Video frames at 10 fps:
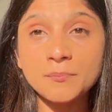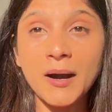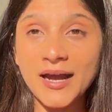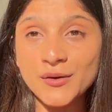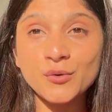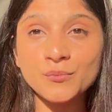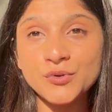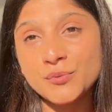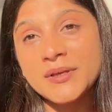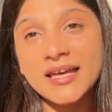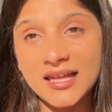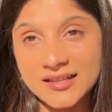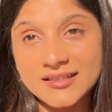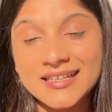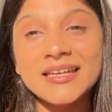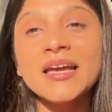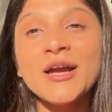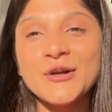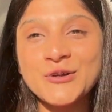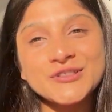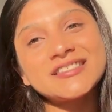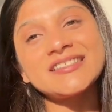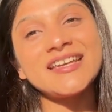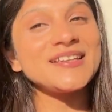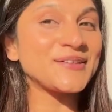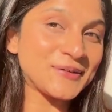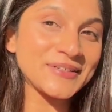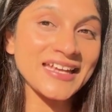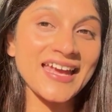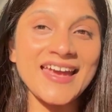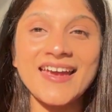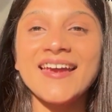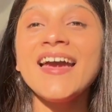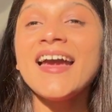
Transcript: biome to be healthy, good skin, good hair,